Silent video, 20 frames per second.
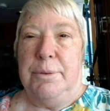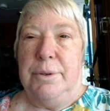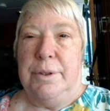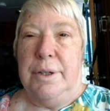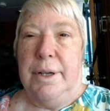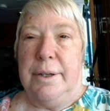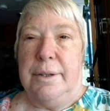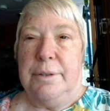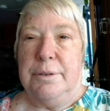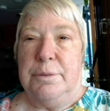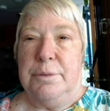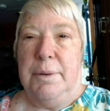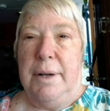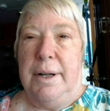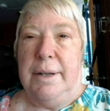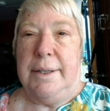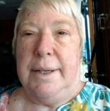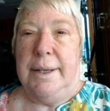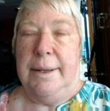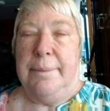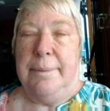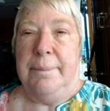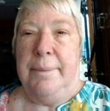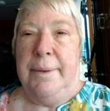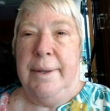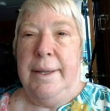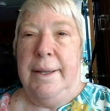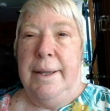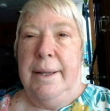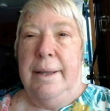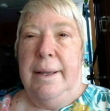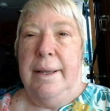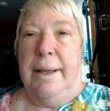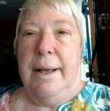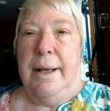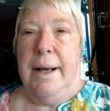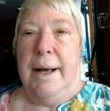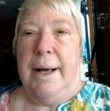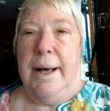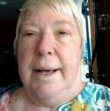Boondockers Welcome,
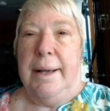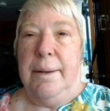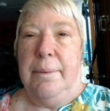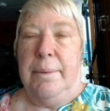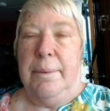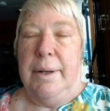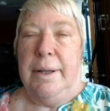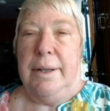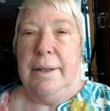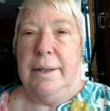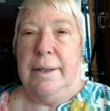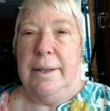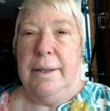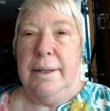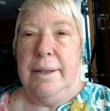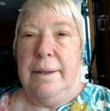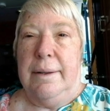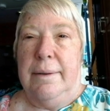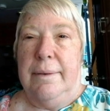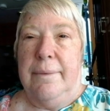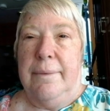I will